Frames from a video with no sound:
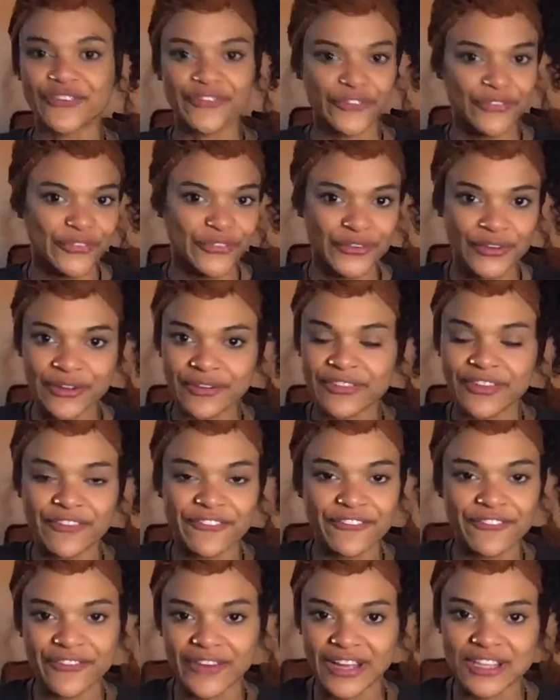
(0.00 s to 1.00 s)
fruit, the
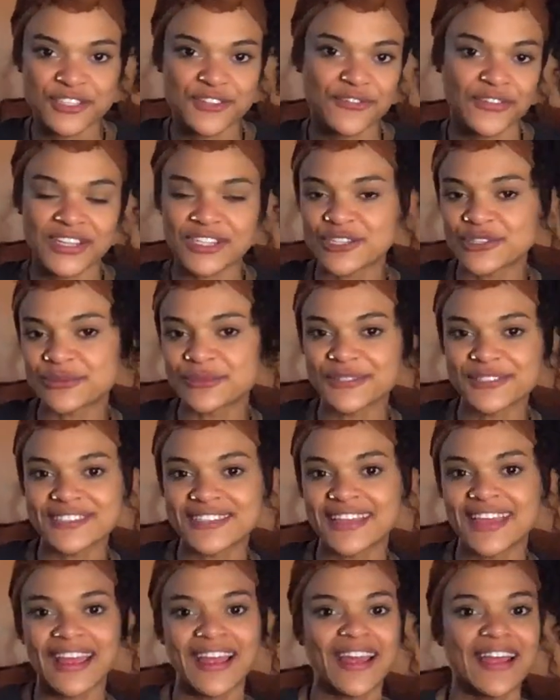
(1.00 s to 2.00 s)
fresh vegetables
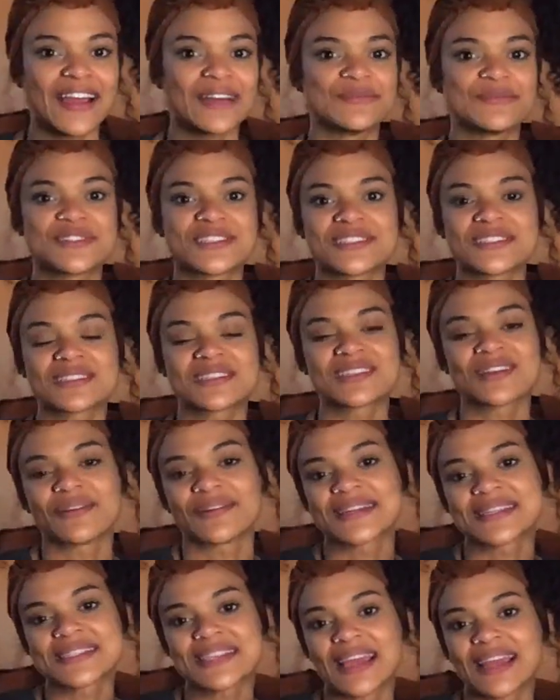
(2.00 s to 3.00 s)
there, I'm just so
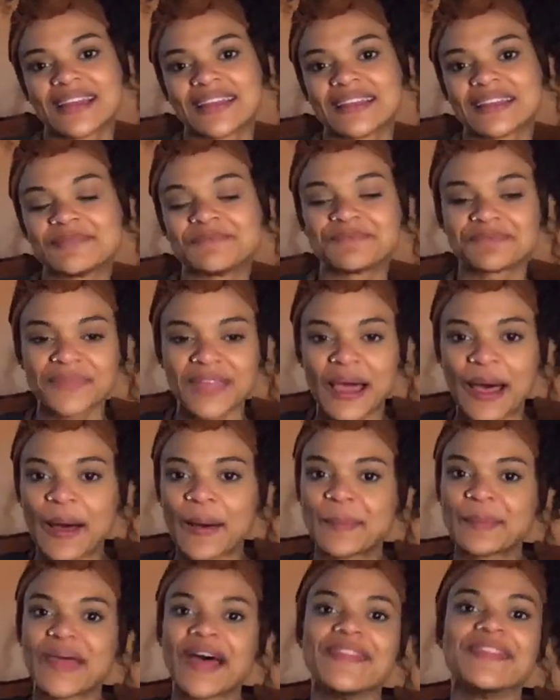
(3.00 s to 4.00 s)
excited.
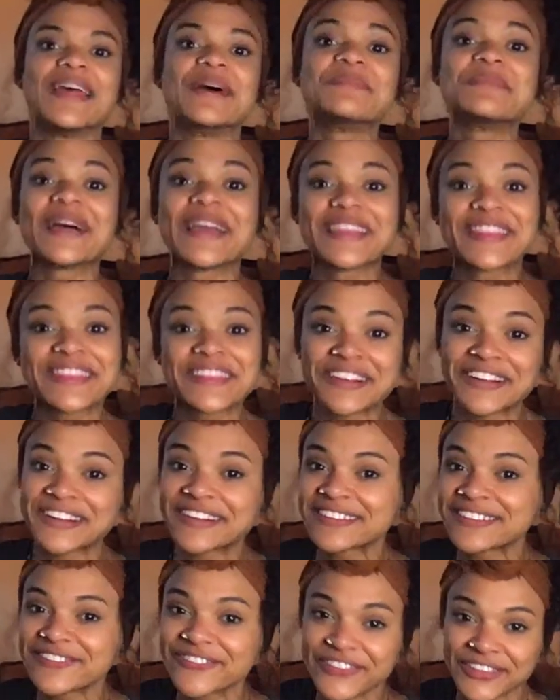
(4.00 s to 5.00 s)
And then my
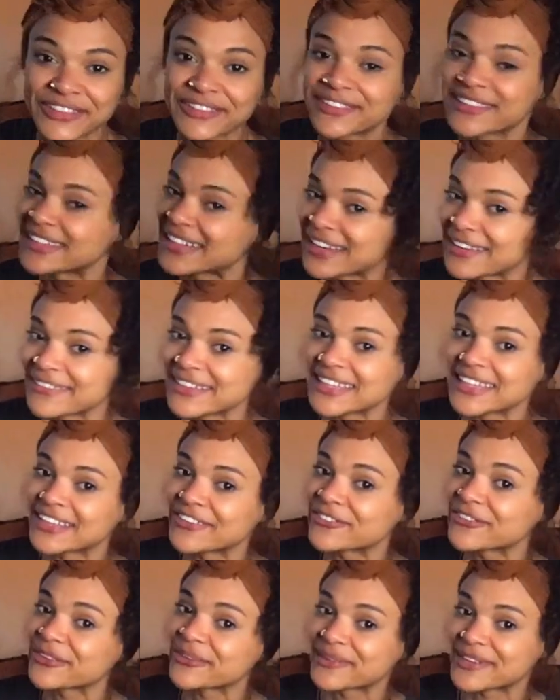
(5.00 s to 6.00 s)
third food that I would eat
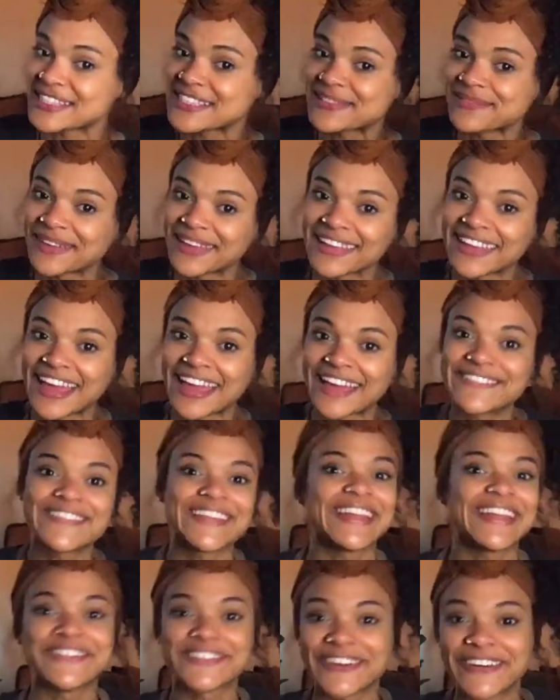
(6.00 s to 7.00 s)
for the rest of my life, and
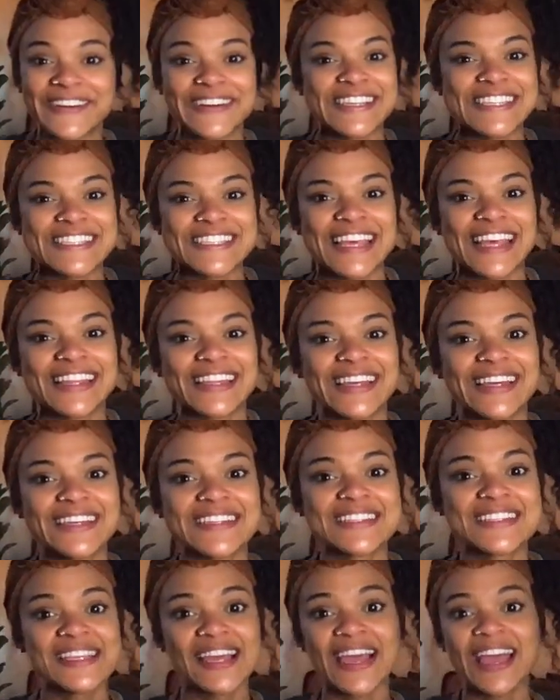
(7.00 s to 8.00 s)
I've always said
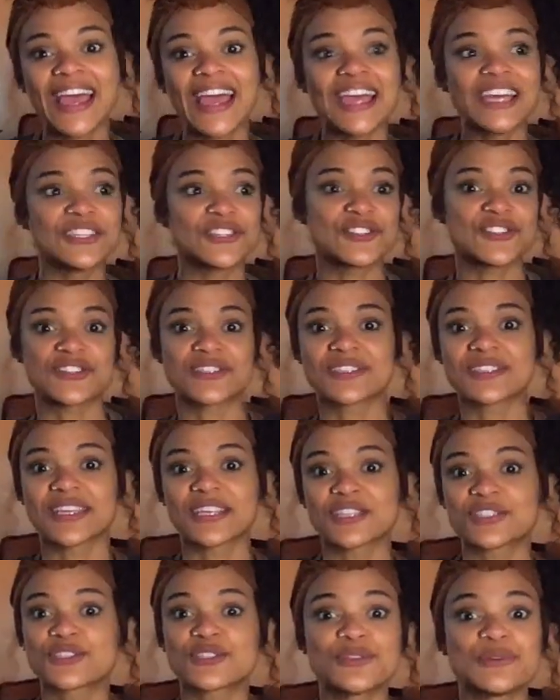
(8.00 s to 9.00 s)
this, is just
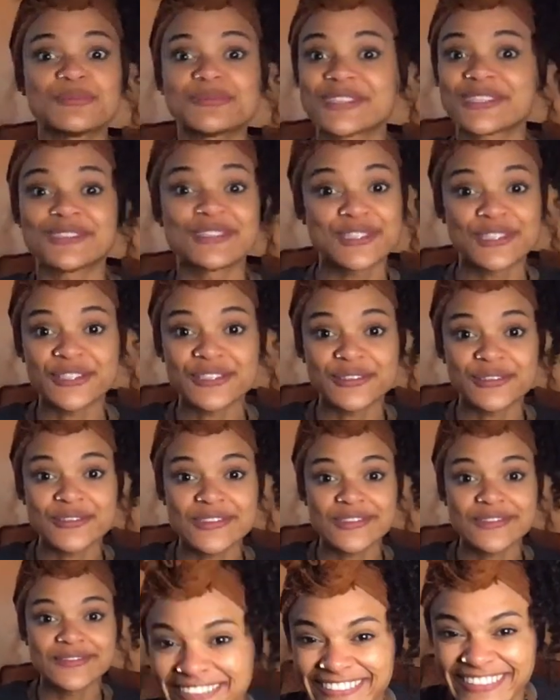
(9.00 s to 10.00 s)
like soups and stews.
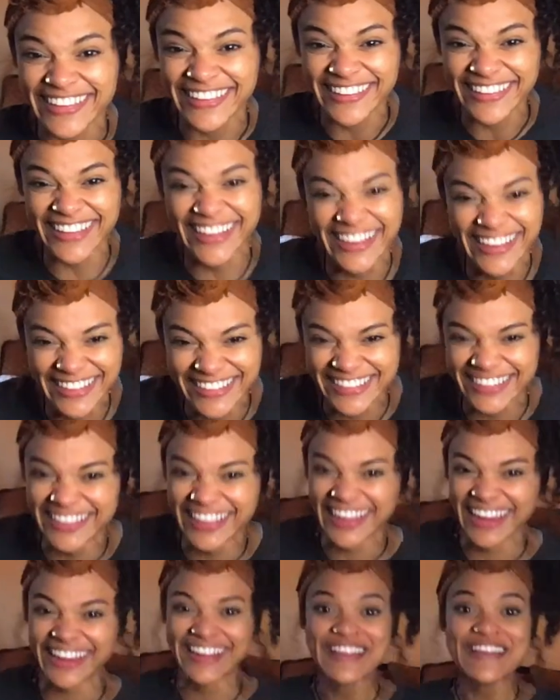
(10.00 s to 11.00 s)

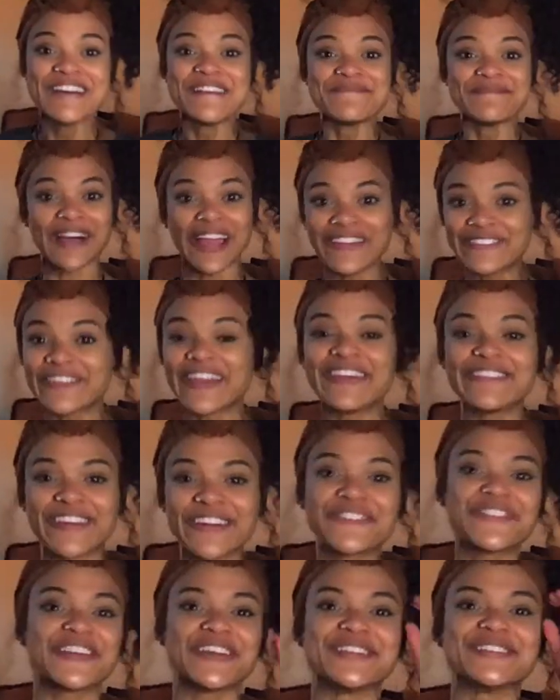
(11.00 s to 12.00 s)
Like my
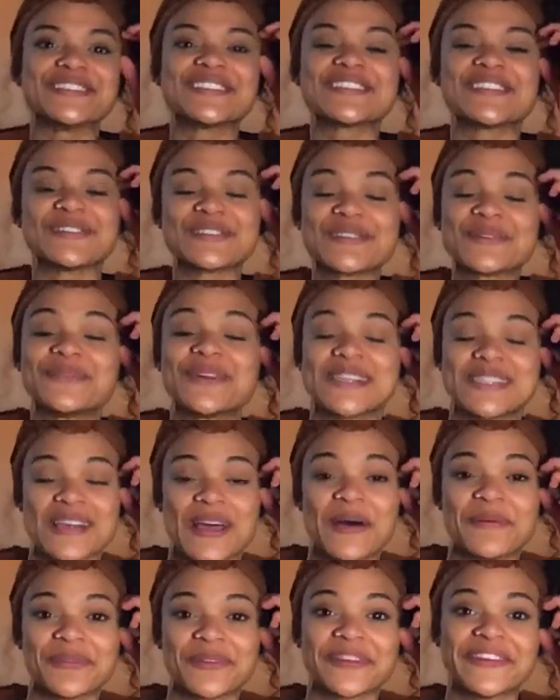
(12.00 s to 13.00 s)
favorite foods. Those are my
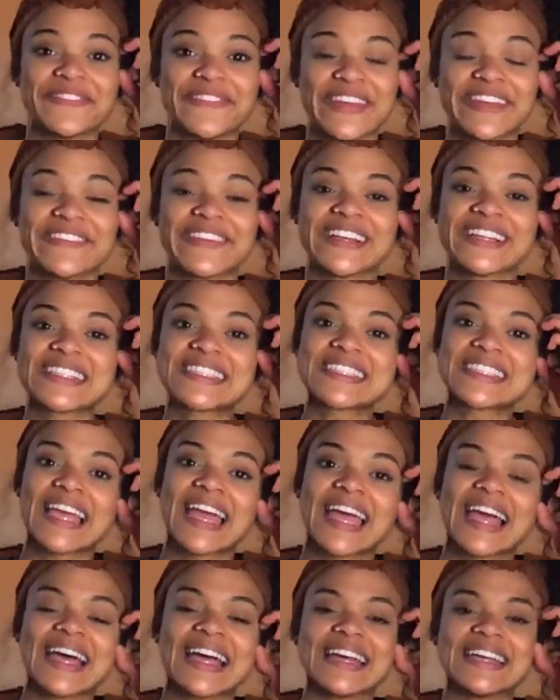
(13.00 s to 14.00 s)
top 3 favorites.
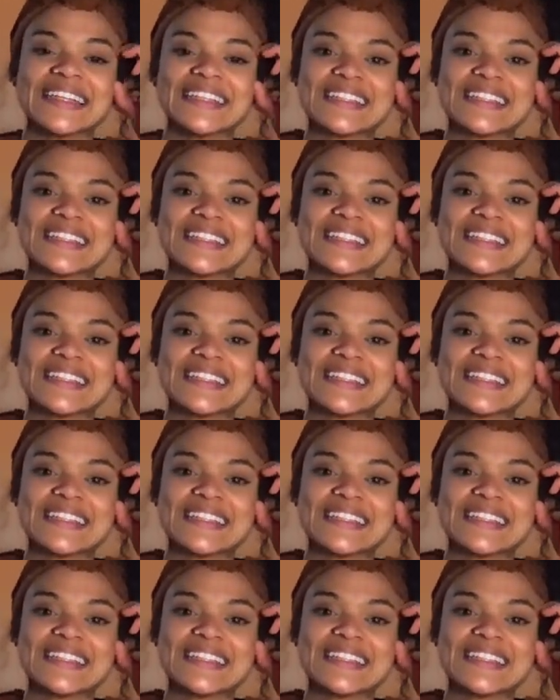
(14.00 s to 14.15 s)
And